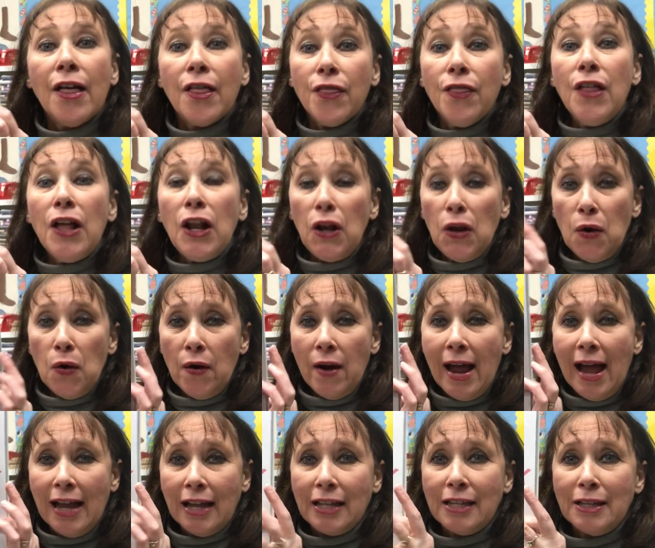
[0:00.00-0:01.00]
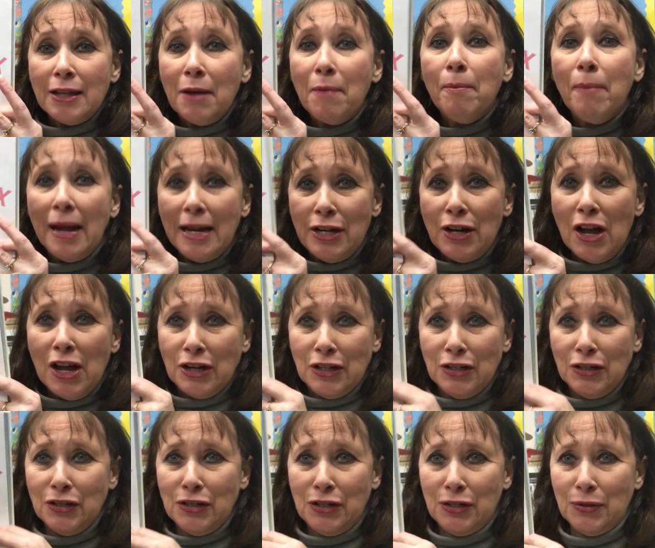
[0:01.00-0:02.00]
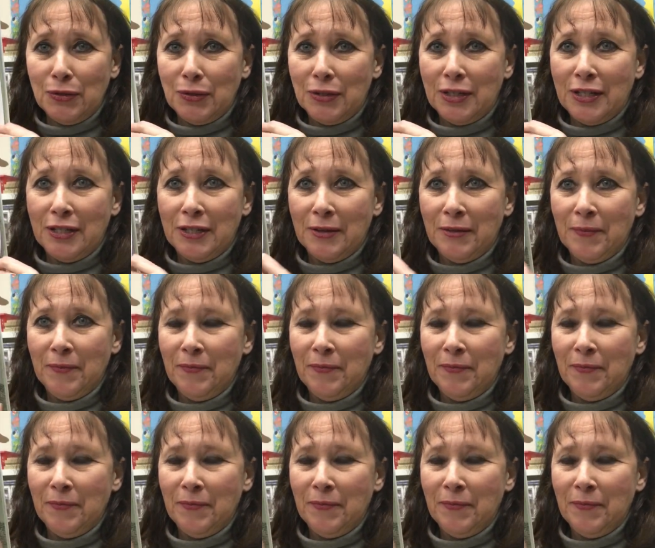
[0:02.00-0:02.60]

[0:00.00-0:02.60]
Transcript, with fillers: The Lorax by Dr. Seuss.